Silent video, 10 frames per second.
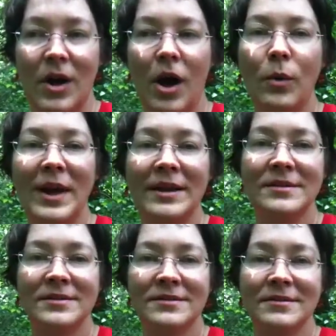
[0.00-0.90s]

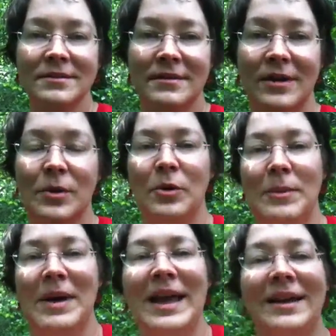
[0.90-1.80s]
always. Oh
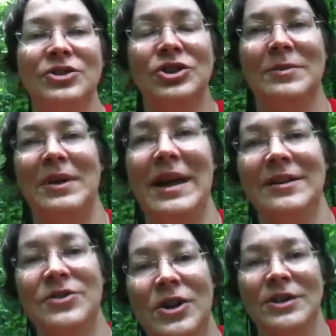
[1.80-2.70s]
boy, my hand, my
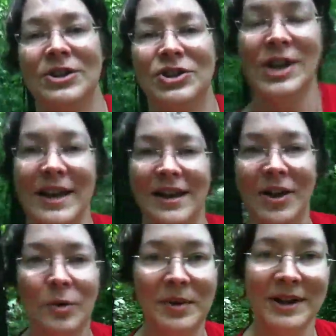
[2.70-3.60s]
hand's starting to shake. I hope